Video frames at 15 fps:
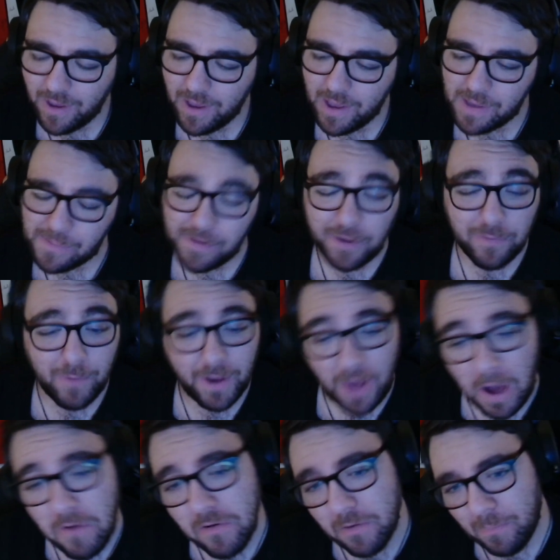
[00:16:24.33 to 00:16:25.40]
Because my
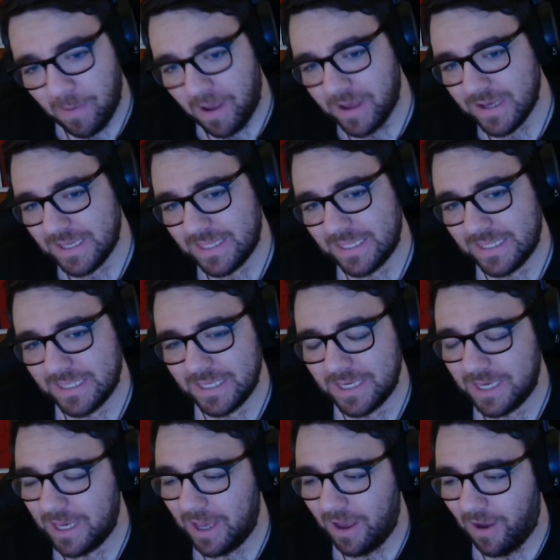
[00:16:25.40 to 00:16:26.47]
current bias is that
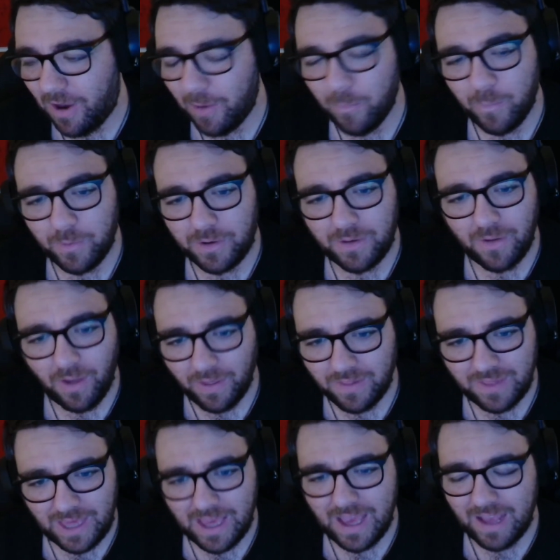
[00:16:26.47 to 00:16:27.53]
I
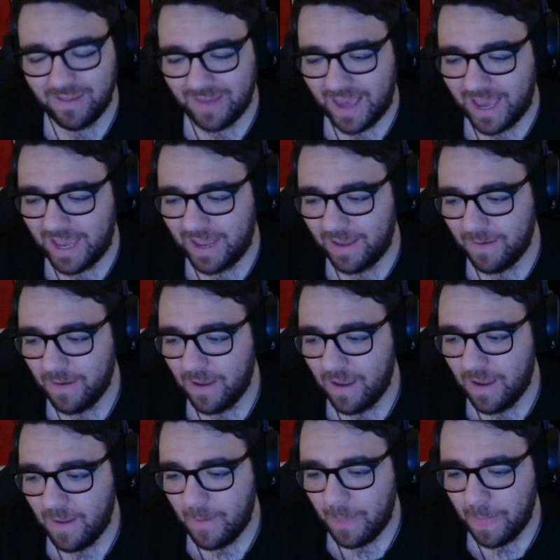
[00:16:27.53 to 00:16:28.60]
see it as
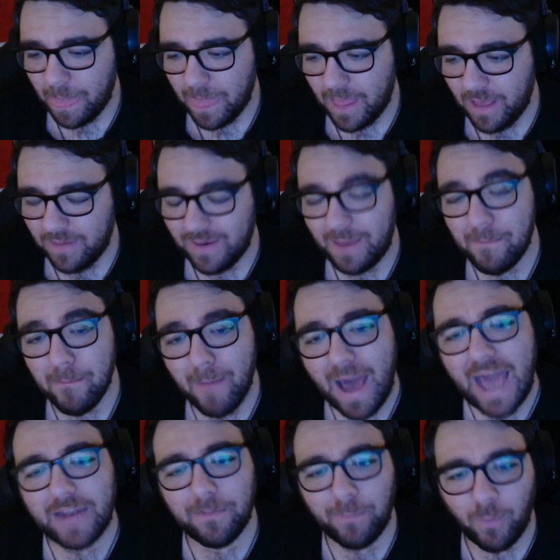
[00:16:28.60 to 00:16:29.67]
a
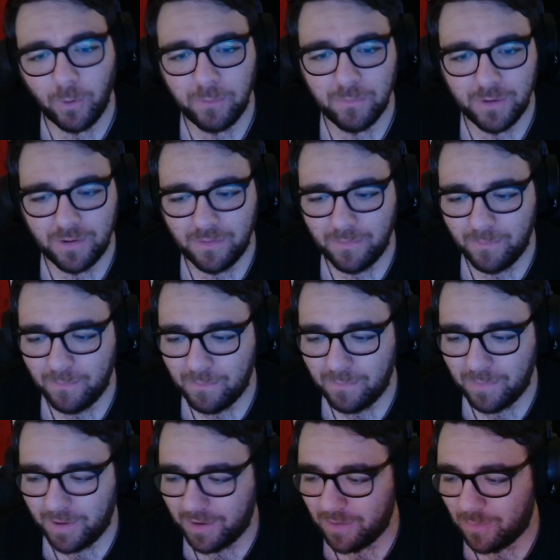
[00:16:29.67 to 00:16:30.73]
mad appointment.
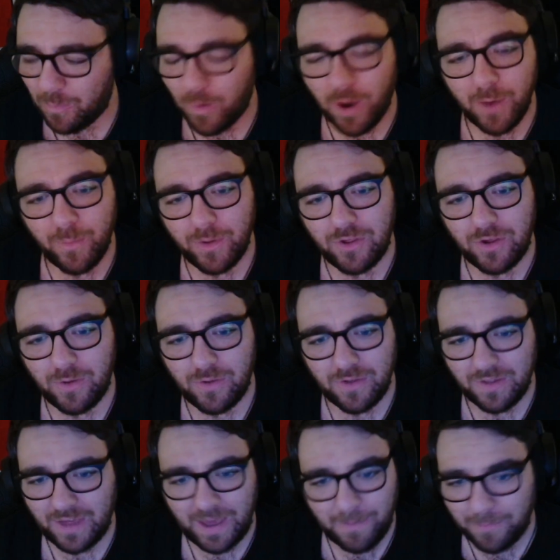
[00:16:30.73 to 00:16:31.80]
Because why would you just
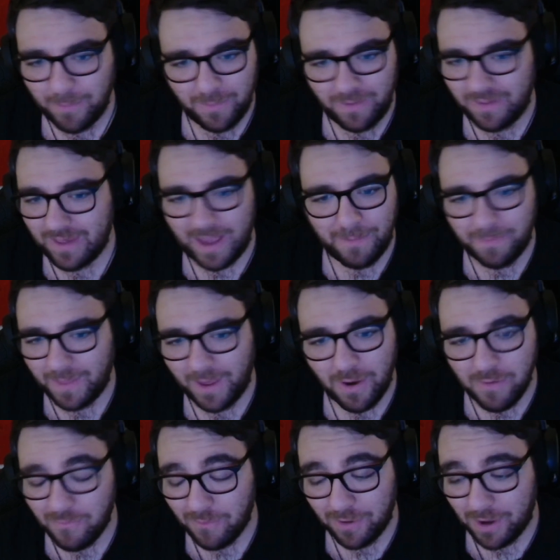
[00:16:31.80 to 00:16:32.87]
keep doing the same thing
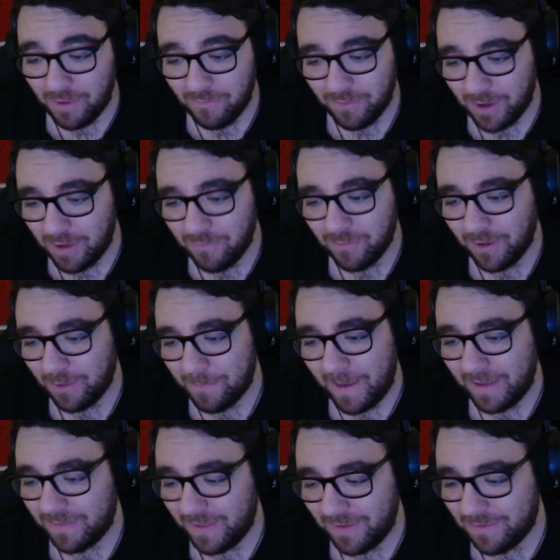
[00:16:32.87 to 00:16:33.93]
over and over and over,
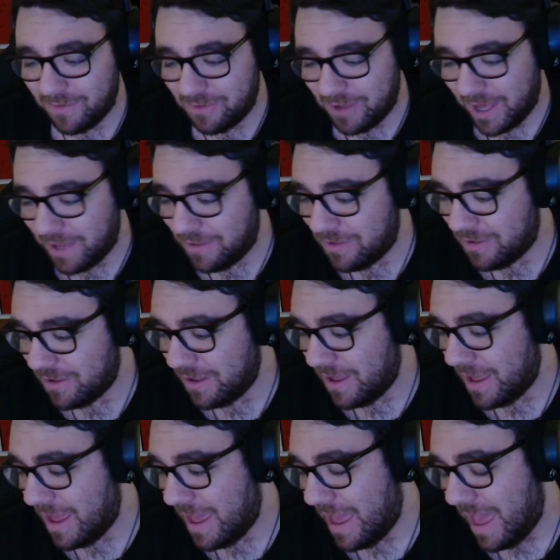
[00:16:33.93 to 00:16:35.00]
expect things to change?
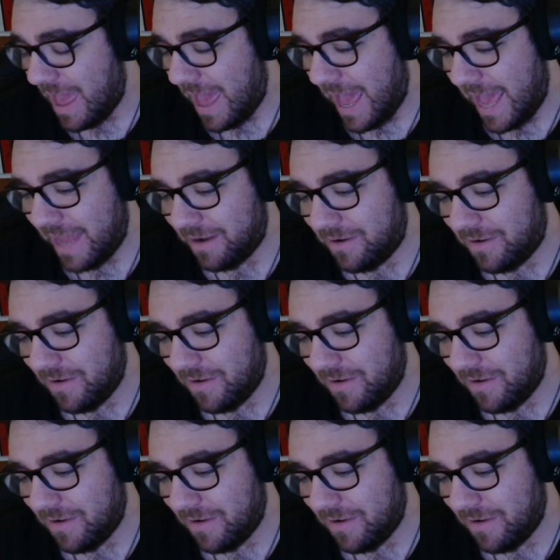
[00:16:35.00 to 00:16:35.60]
And